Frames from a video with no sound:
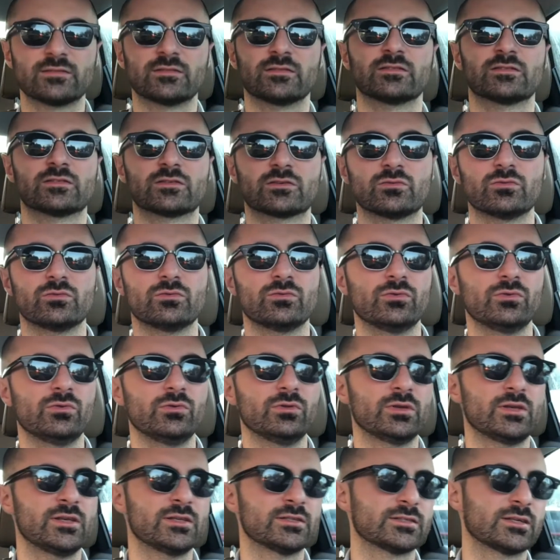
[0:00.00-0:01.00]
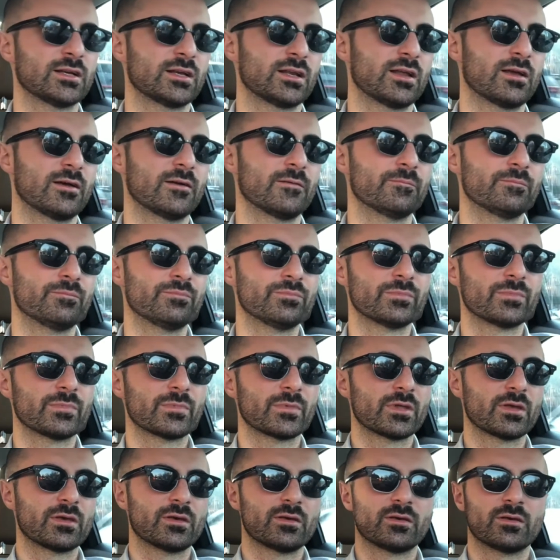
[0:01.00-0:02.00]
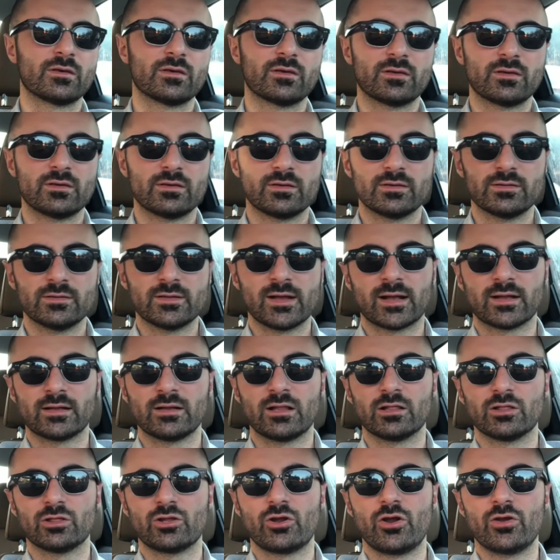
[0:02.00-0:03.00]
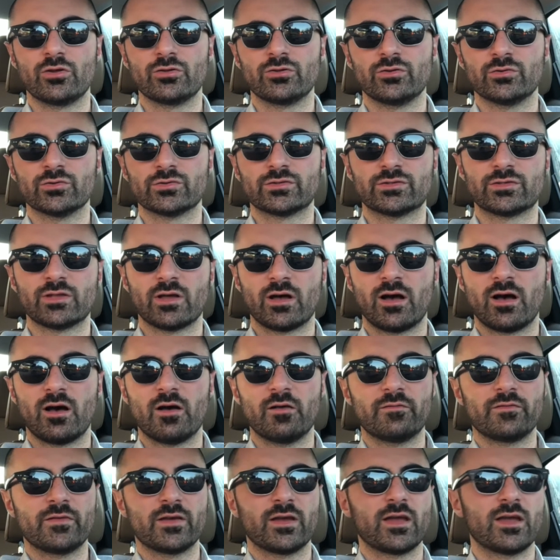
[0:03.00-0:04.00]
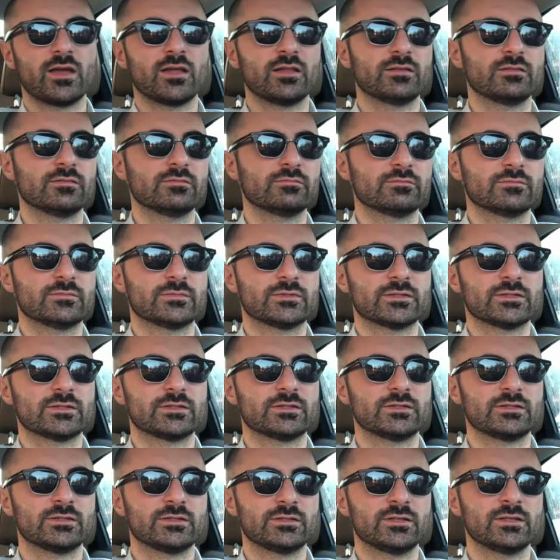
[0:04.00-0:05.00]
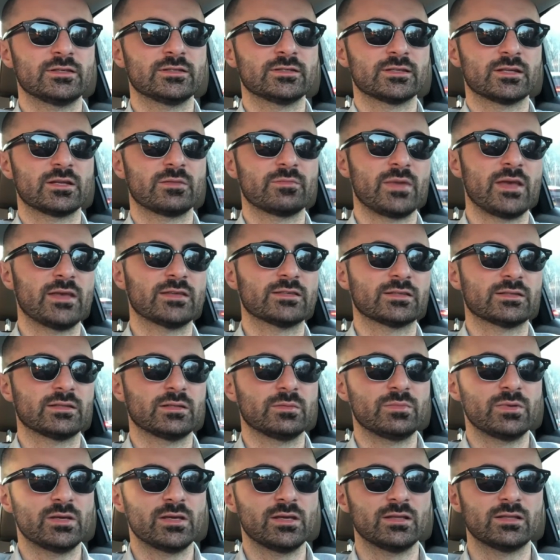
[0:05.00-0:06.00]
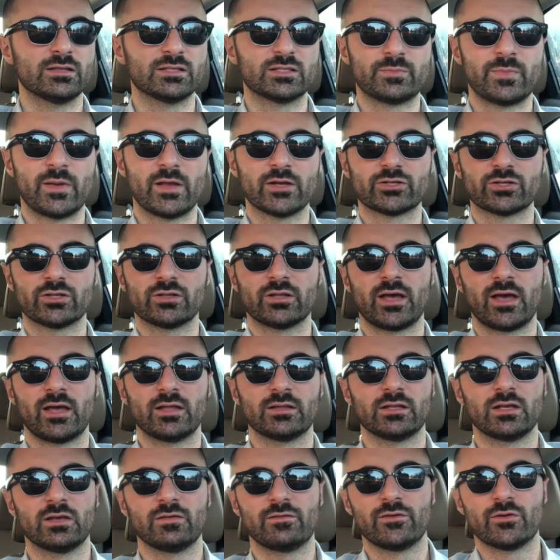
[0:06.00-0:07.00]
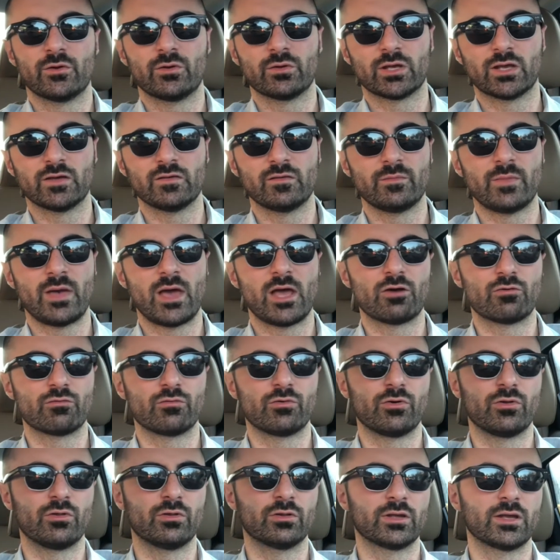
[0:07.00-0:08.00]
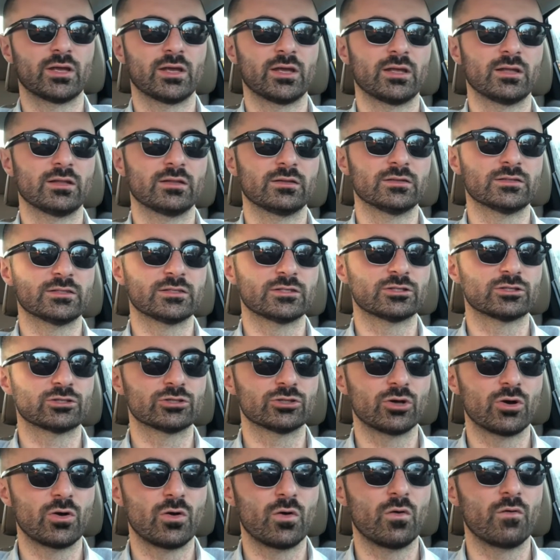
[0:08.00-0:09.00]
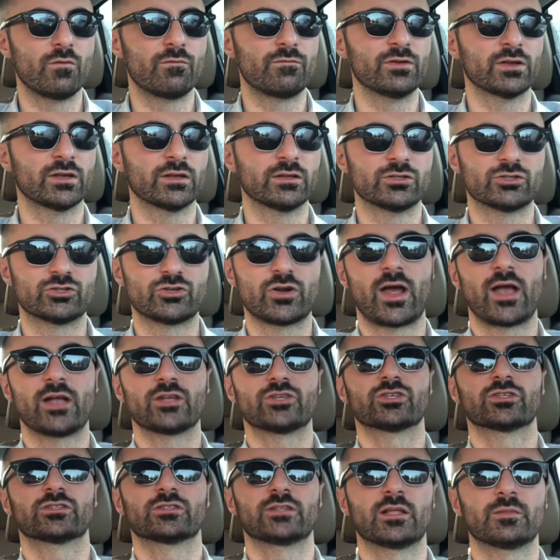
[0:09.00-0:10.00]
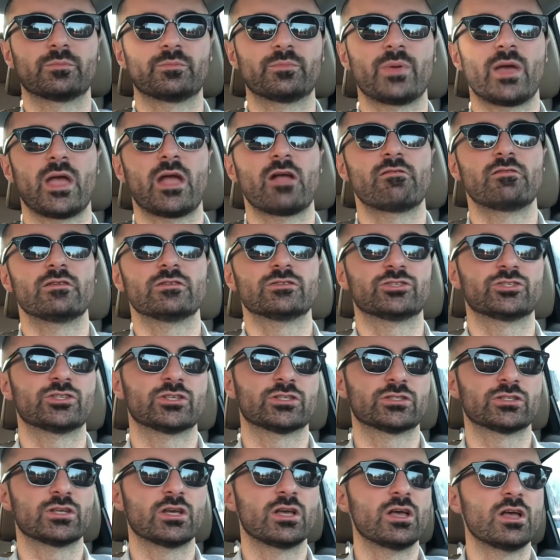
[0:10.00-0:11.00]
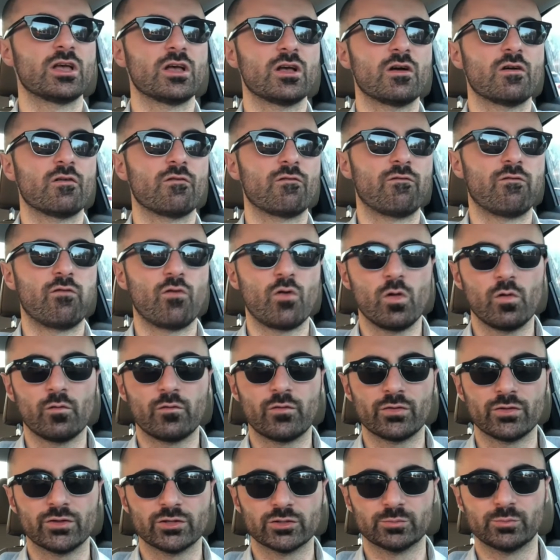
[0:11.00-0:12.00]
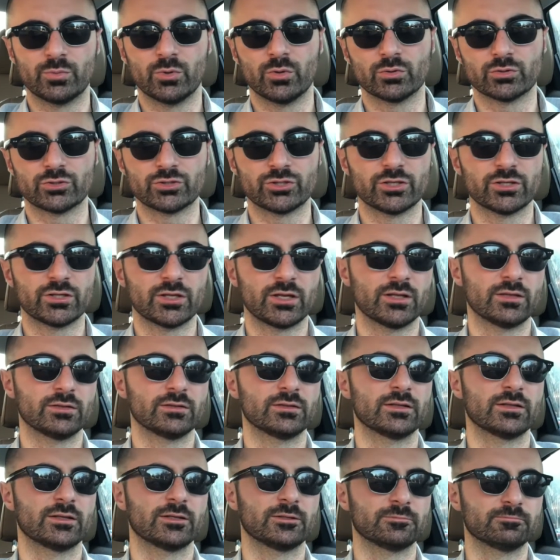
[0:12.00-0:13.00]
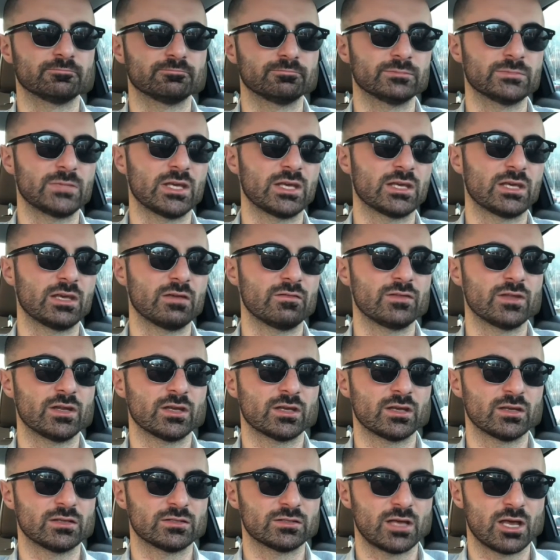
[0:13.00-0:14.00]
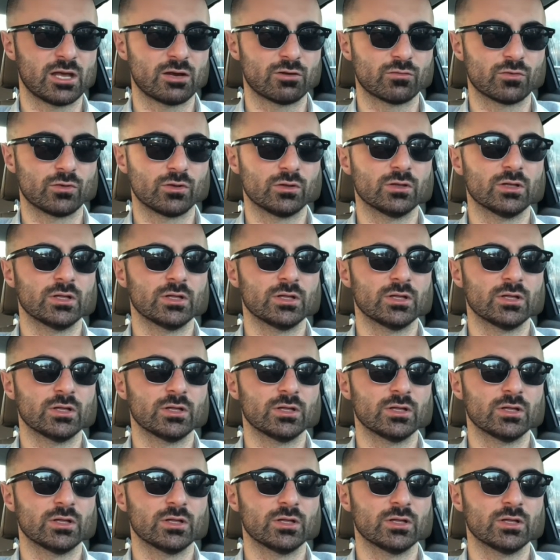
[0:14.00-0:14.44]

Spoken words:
school. He's not gonna learn new stuff, and he's gonna basically be in special ed if you don't give him Adderall. And this is so freaking tragic that parents just fall for this bullshit, and they give their kids Adderall.